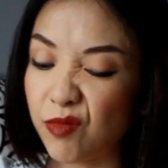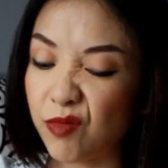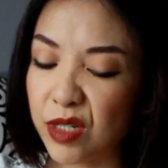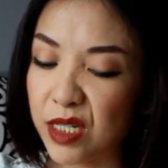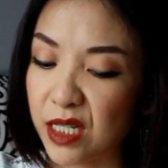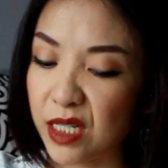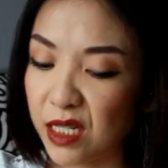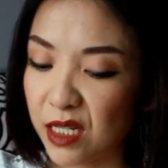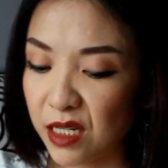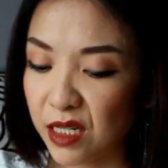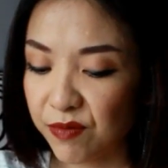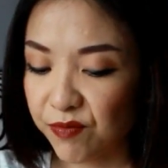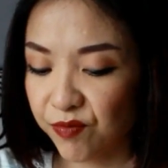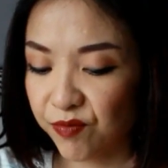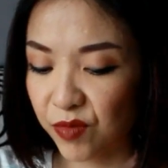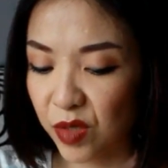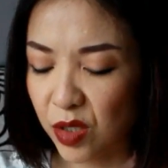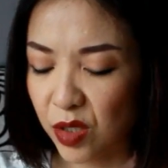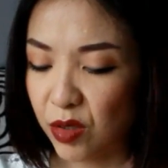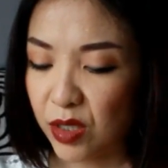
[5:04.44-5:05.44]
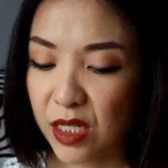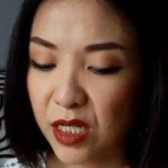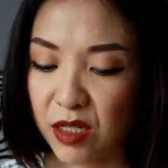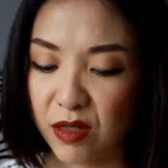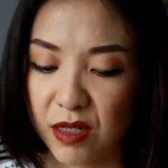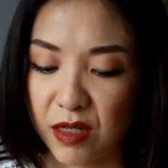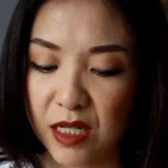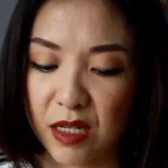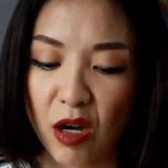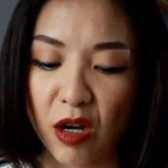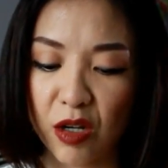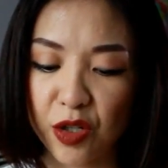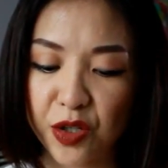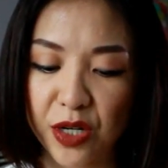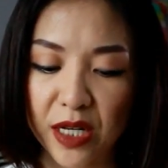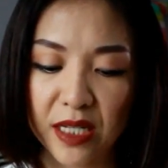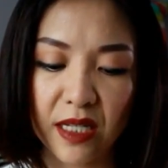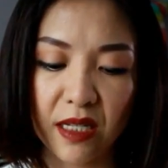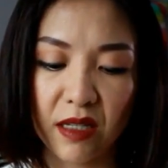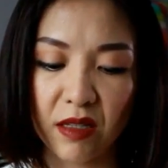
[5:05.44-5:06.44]
really, you know, the
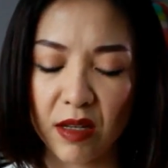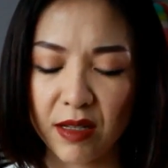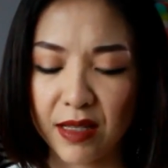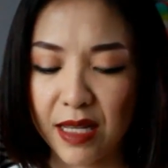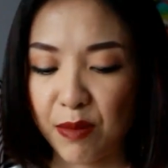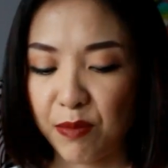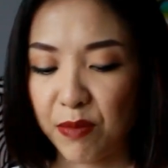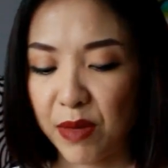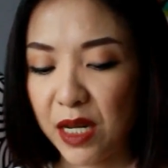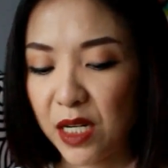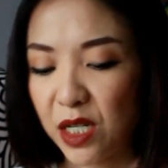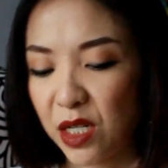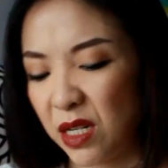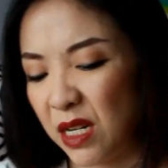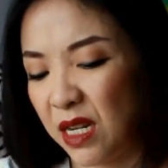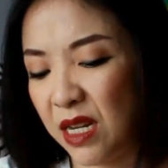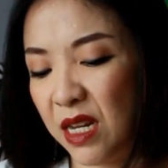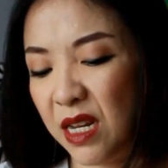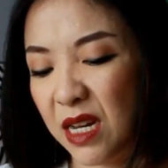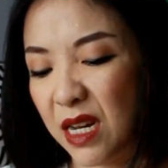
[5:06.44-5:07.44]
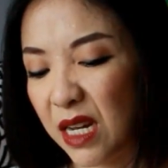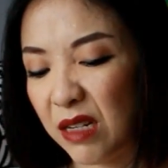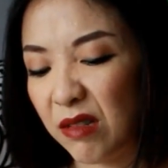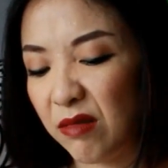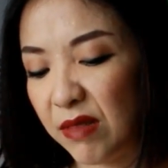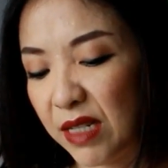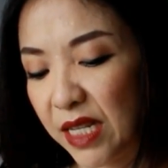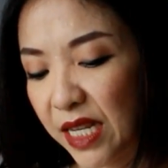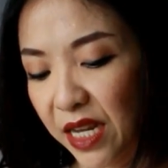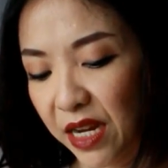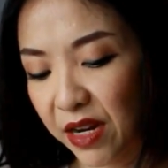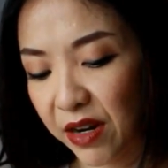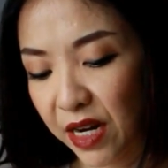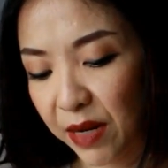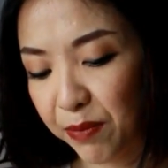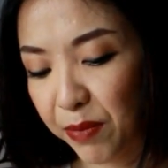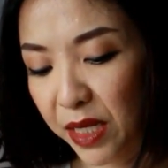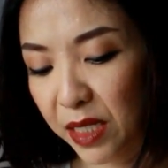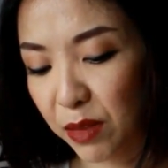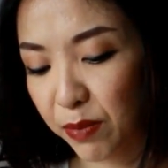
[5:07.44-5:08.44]
contrast is not that much. I don't really care.
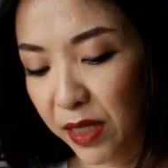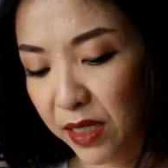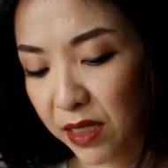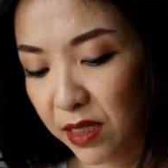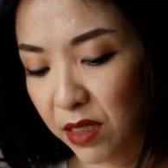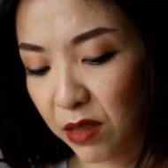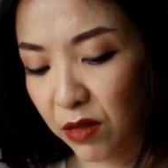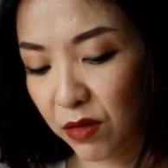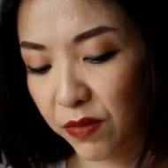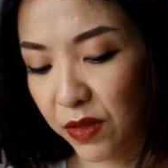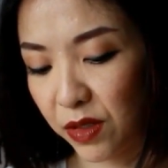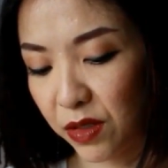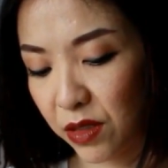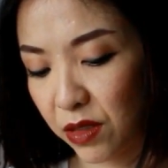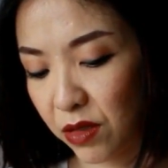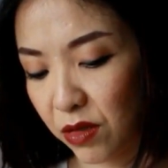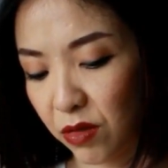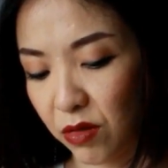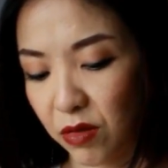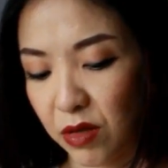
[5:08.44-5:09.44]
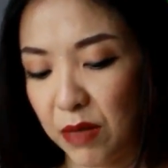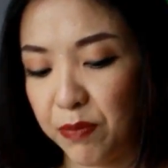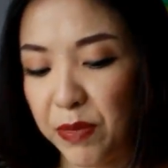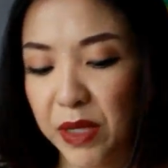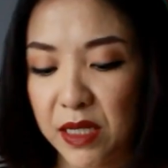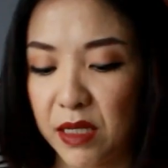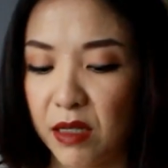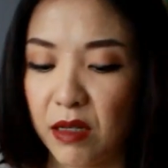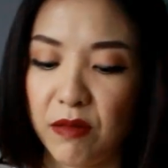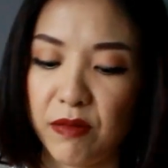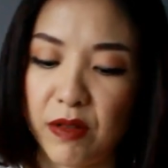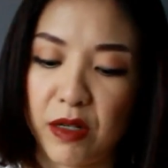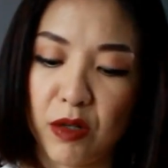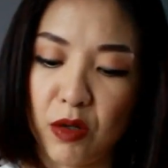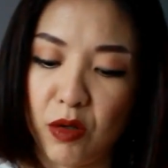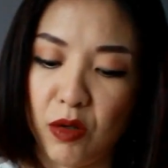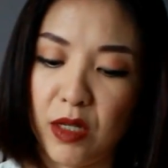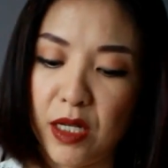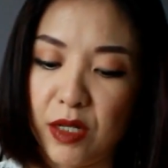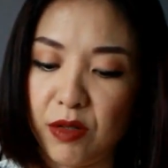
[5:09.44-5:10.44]
I mix my silver, so I mix silver and
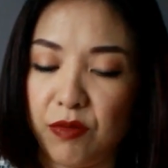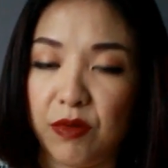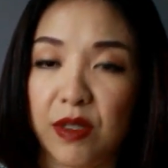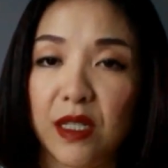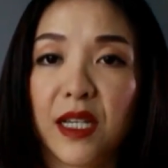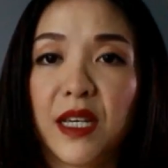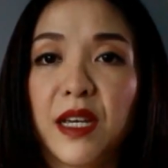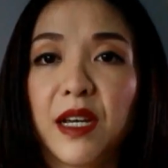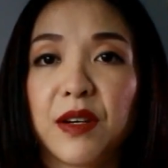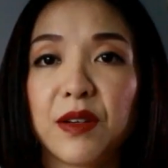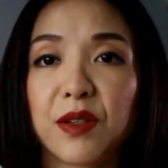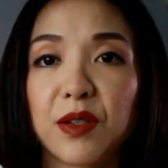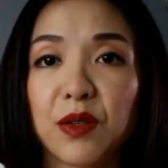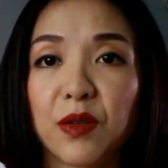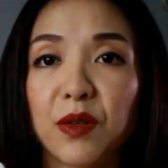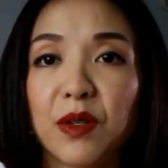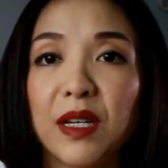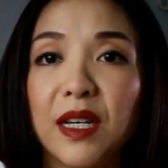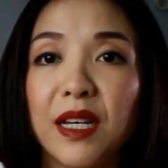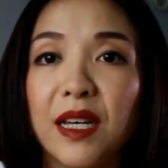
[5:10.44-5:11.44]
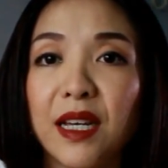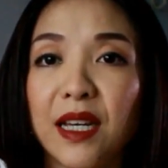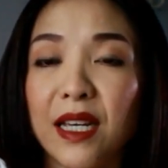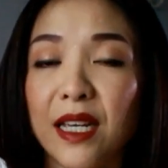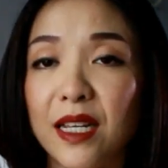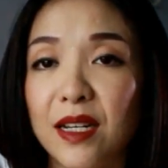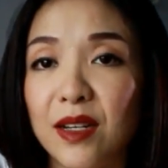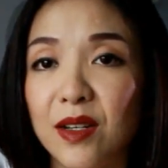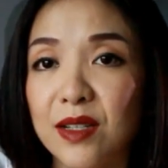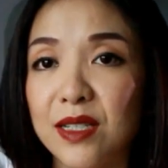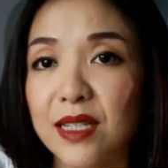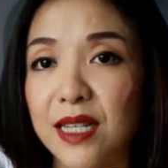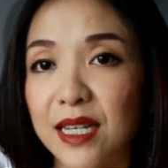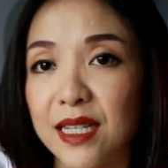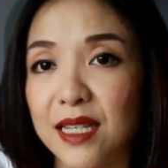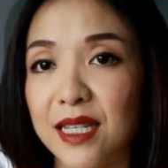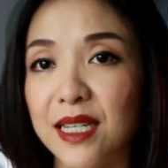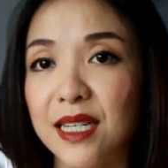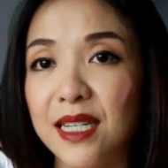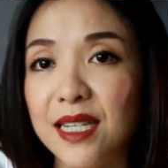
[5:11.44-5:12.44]
gold. I don't really care. So it looks
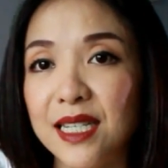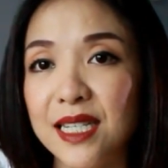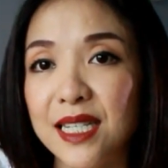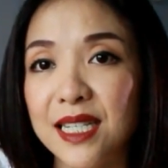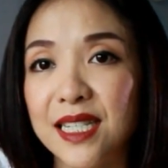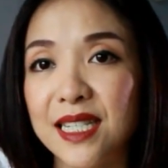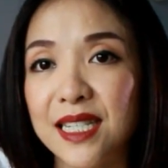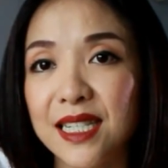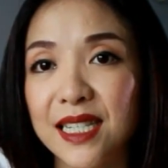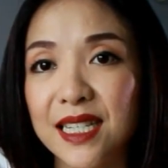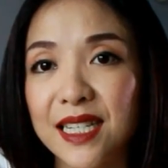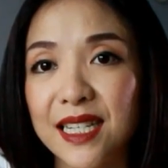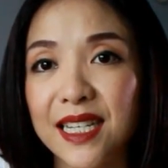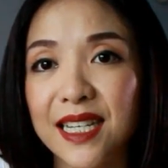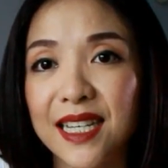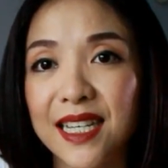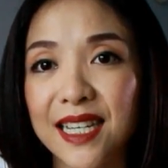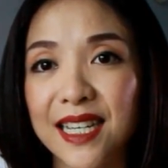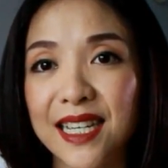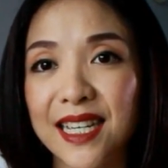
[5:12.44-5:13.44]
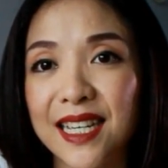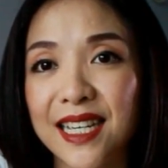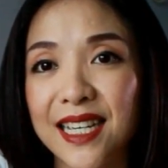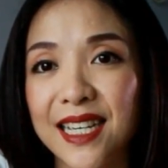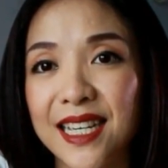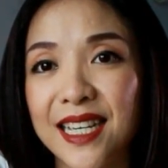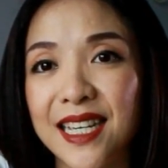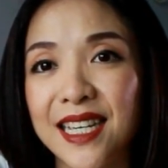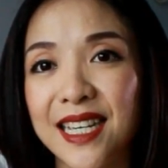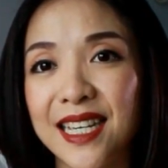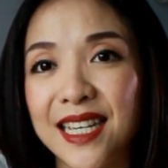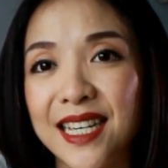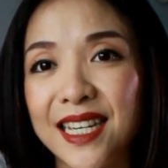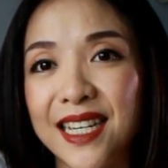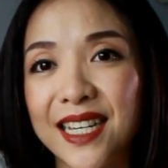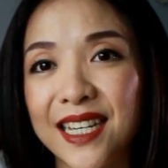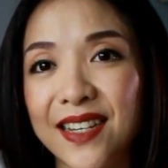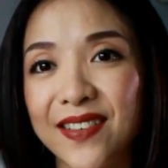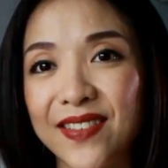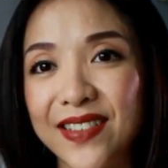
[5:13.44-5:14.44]
like this.
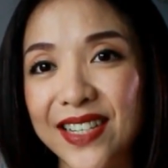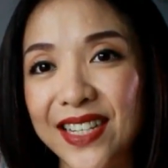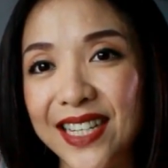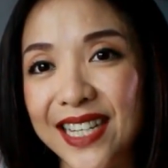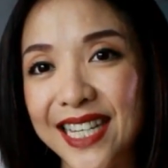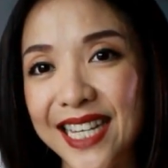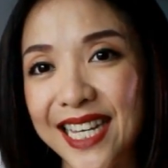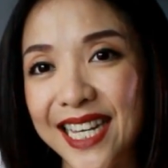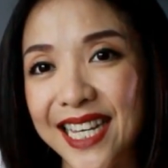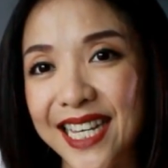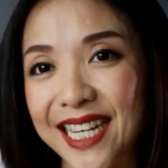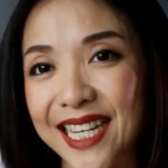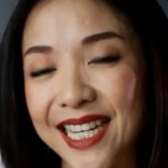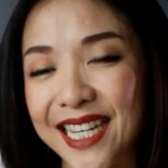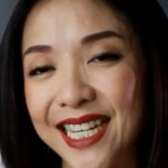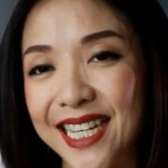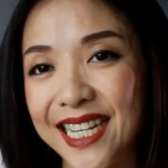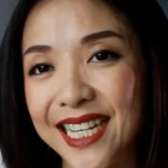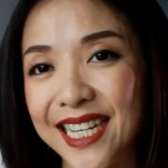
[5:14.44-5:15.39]
What do you think?